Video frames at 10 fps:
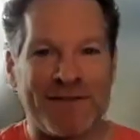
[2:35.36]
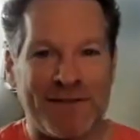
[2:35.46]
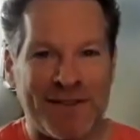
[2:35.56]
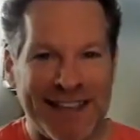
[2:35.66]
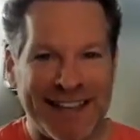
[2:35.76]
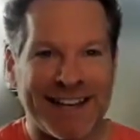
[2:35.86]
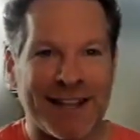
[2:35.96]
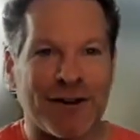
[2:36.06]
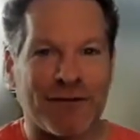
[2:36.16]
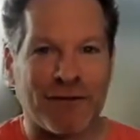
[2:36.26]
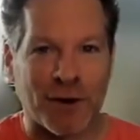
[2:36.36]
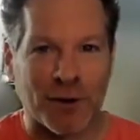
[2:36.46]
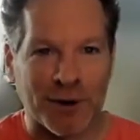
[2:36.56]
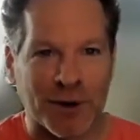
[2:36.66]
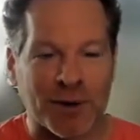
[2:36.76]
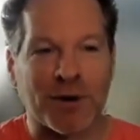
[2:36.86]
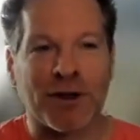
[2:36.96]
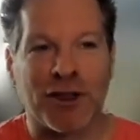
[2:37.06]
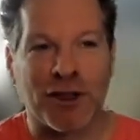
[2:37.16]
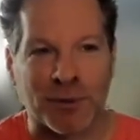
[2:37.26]
feed the photo
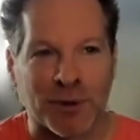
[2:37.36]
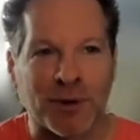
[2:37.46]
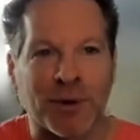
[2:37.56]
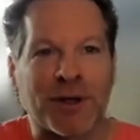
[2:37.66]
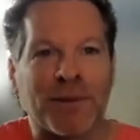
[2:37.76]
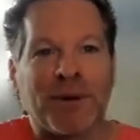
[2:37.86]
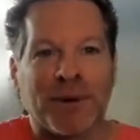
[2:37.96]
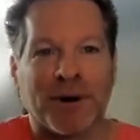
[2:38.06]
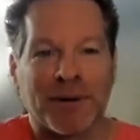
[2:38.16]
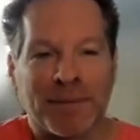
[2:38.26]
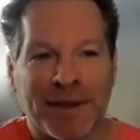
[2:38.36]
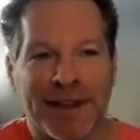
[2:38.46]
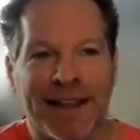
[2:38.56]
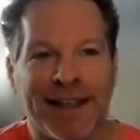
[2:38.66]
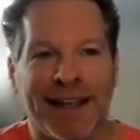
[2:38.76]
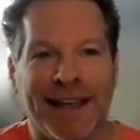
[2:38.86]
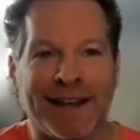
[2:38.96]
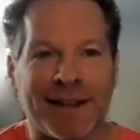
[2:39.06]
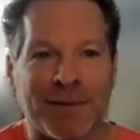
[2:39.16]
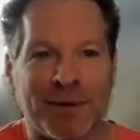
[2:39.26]
through a computer,
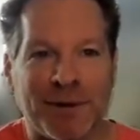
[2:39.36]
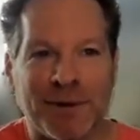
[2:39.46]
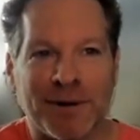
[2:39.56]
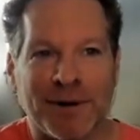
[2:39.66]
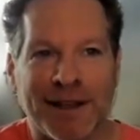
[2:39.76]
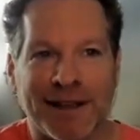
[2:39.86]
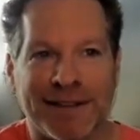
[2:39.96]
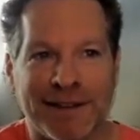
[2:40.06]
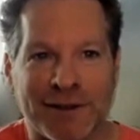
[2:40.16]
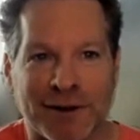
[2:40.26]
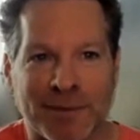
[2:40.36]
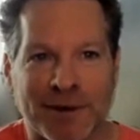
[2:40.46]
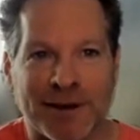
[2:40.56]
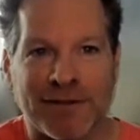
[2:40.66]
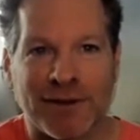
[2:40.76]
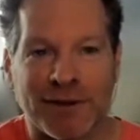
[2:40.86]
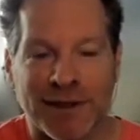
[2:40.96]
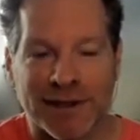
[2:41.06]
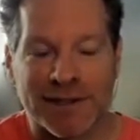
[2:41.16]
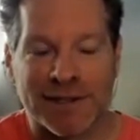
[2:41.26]
and the computer can determine a few
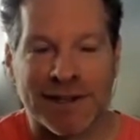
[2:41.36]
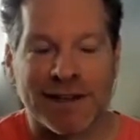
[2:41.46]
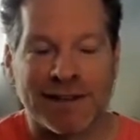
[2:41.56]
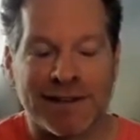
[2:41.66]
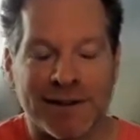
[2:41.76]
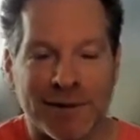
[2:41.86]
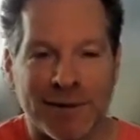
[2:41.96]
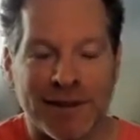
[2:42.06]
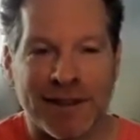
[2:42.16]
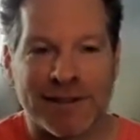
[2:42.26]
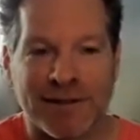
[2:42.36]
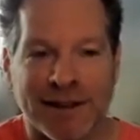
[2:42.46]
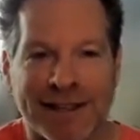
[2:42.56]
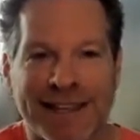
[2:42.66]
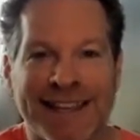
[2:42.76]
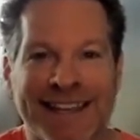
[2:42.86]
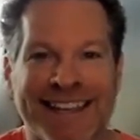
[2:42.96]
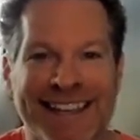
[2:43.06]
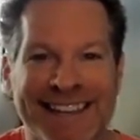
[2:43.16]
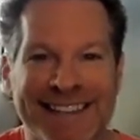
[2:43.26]
things. It can determine things like,
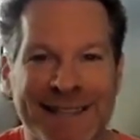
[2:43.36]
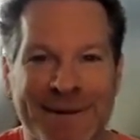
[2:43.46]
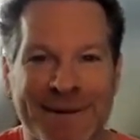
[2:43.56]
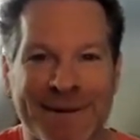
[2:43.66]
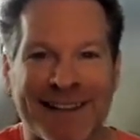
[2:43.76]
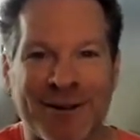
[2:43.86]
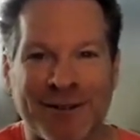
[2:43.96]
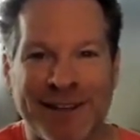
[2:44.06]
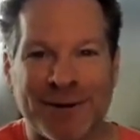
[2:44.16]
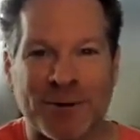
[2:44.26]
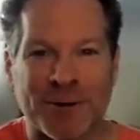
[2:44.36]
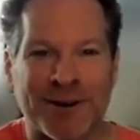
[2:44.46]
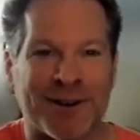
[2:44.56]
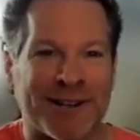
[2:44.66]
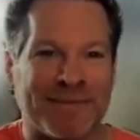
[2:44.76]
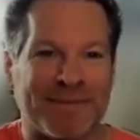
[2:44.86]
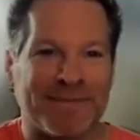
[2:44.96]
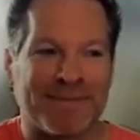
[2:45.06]
is the pad clean or dirty?